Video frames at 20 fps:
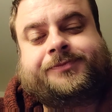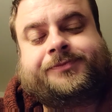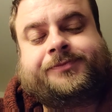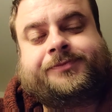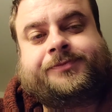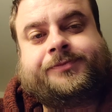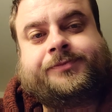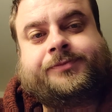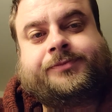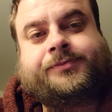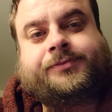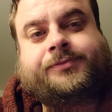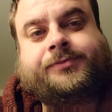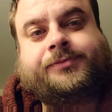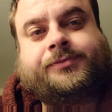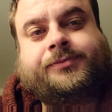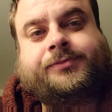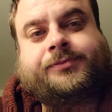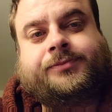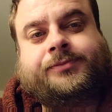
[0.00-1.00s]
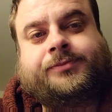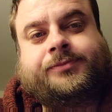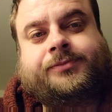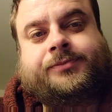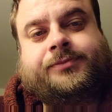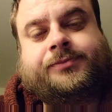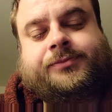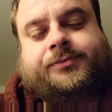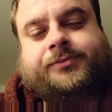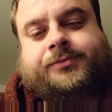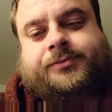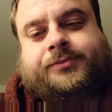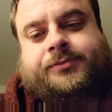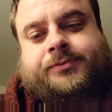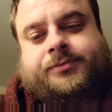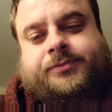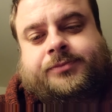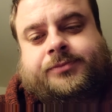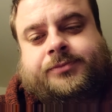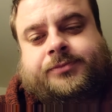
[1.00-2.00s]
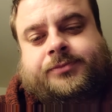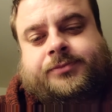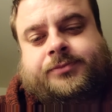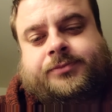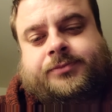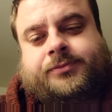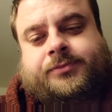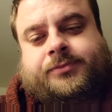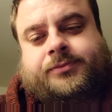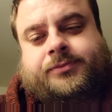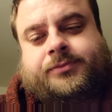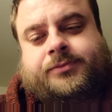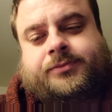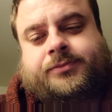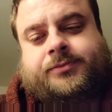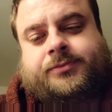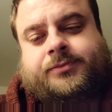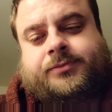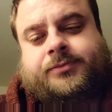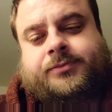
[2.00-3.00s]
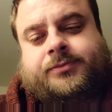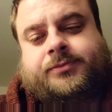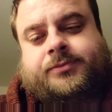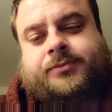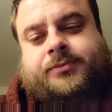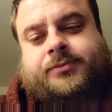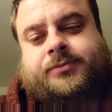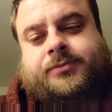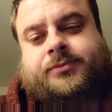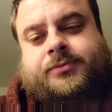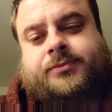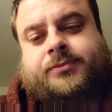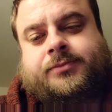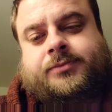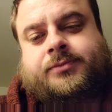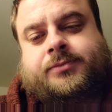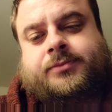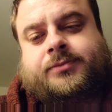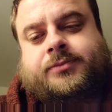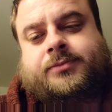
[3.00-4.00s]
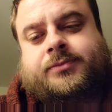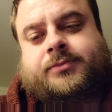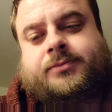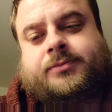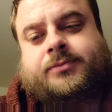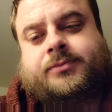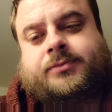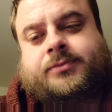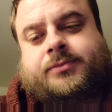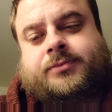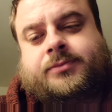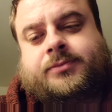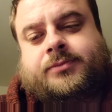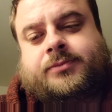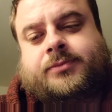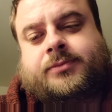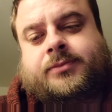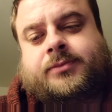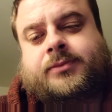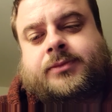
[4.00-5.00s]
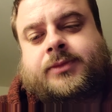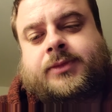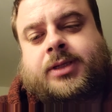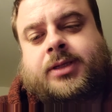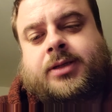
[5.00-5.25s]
(silence)